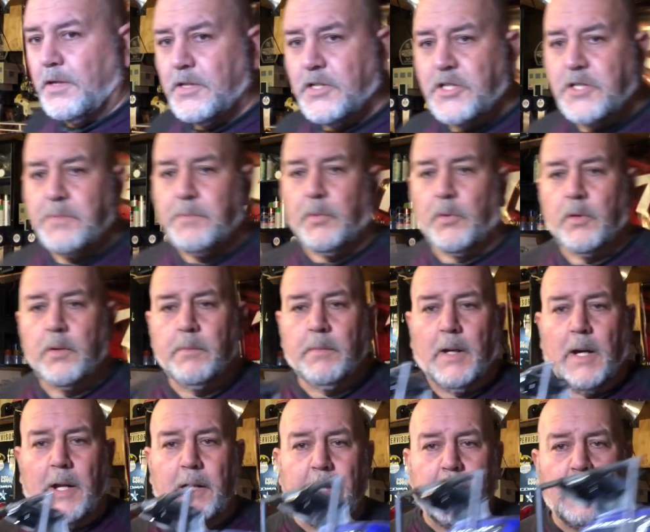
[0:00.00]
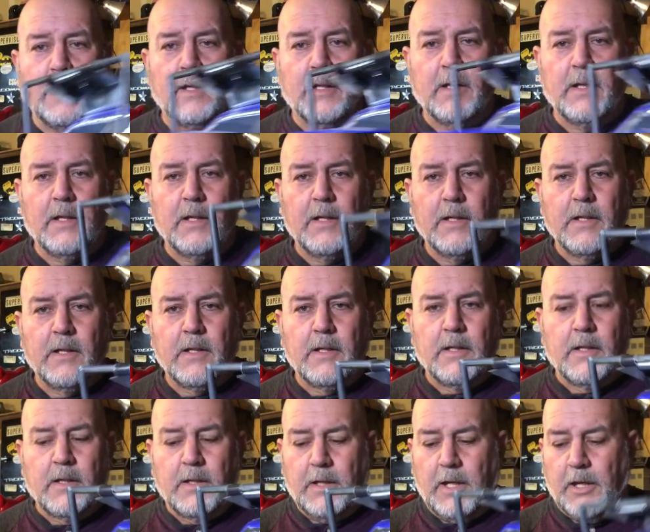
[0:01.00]
sport body
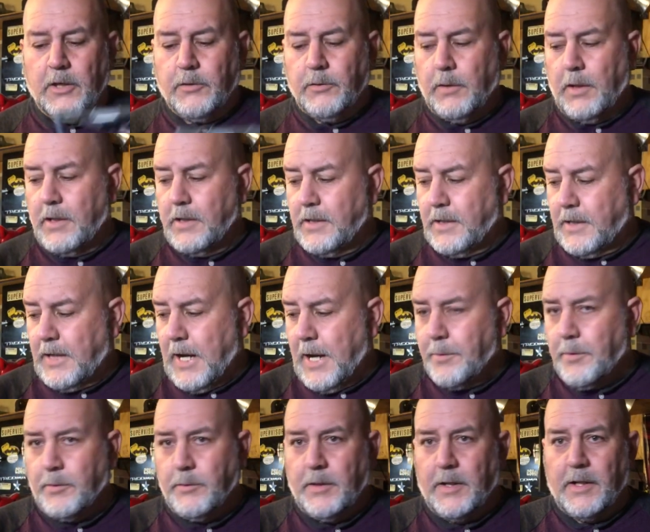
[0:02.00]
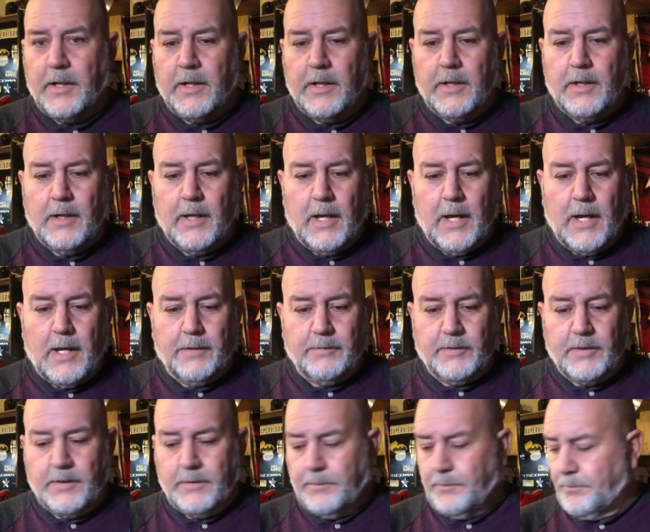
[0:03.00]
and created a camera rig out of
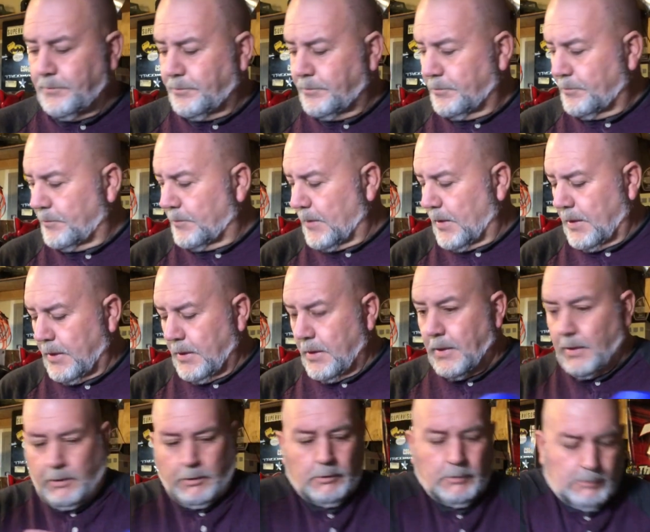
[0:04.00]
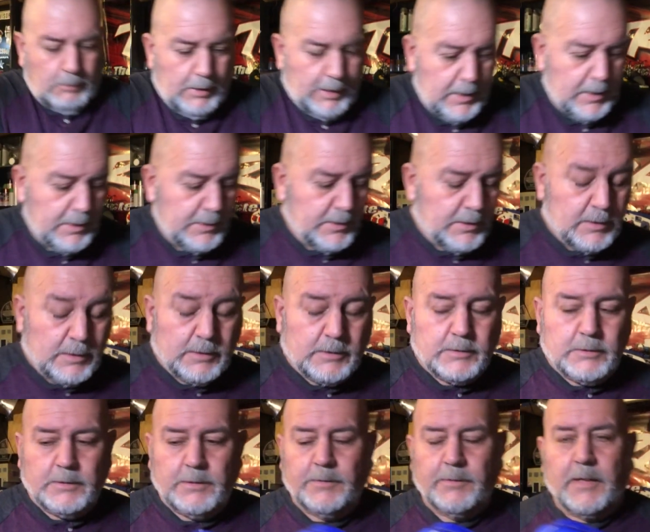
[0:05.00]
it and uh,
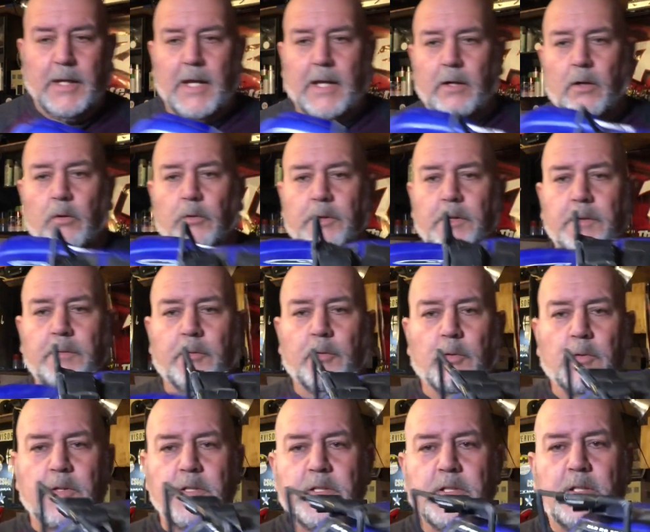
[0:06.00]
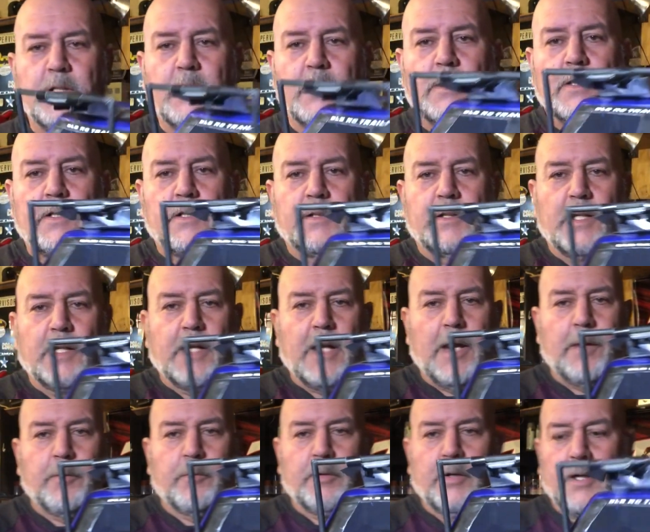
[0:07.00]
can't hold it, of course. Did a
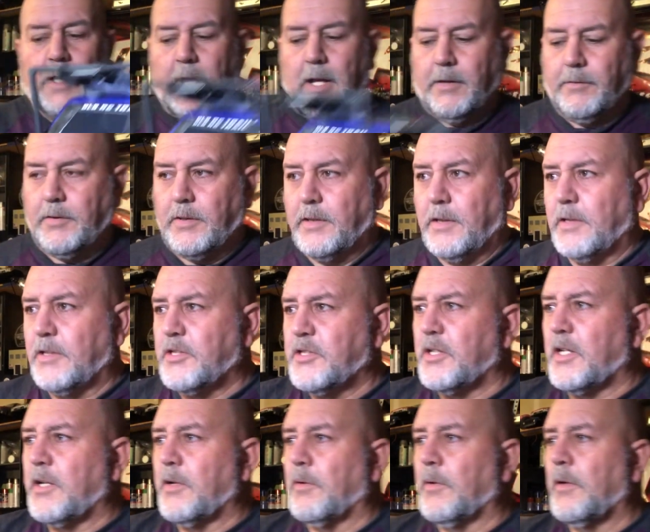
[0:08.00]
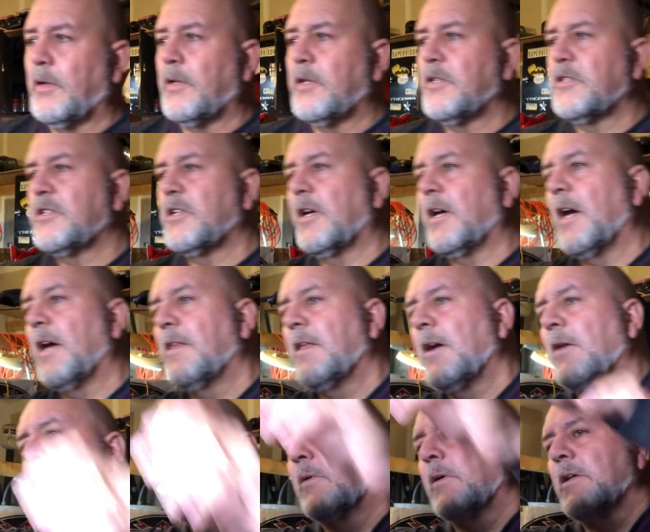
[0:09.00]
camera rig out of it. I'll show you, show you how
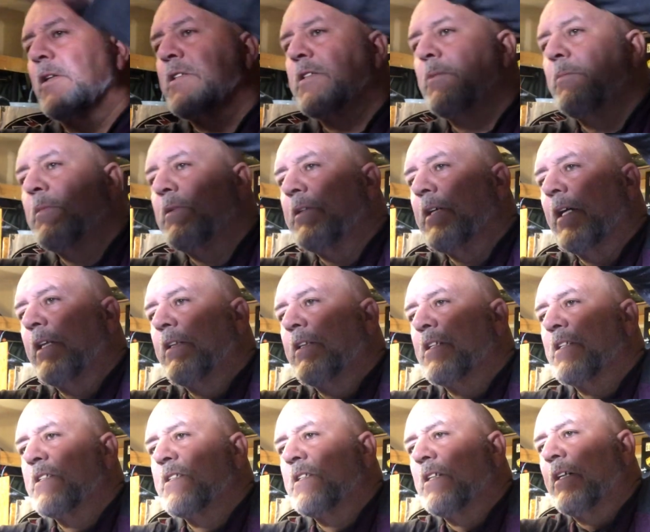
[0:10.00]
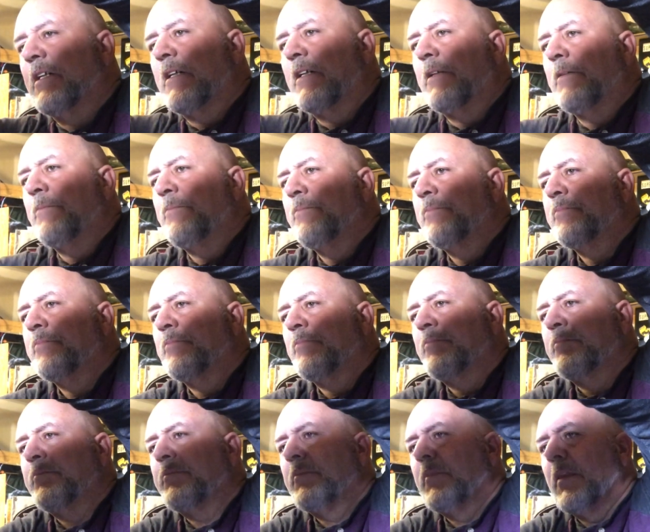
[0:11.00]
that works. Let me take this uh,
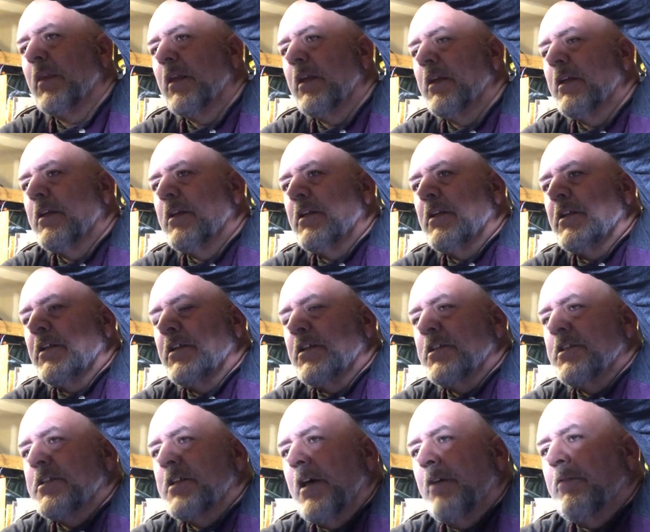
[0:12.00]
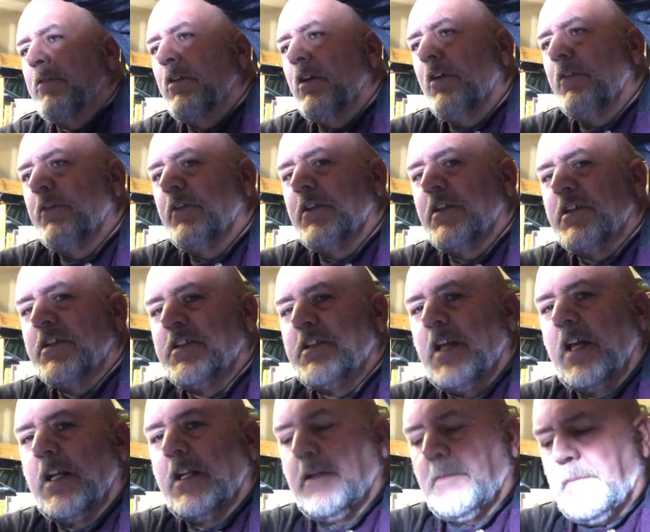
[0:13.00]
seven off of this
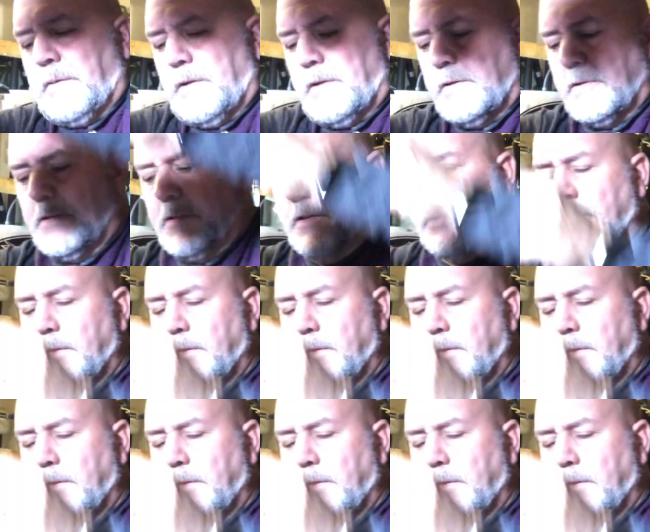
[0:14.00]
stand up here,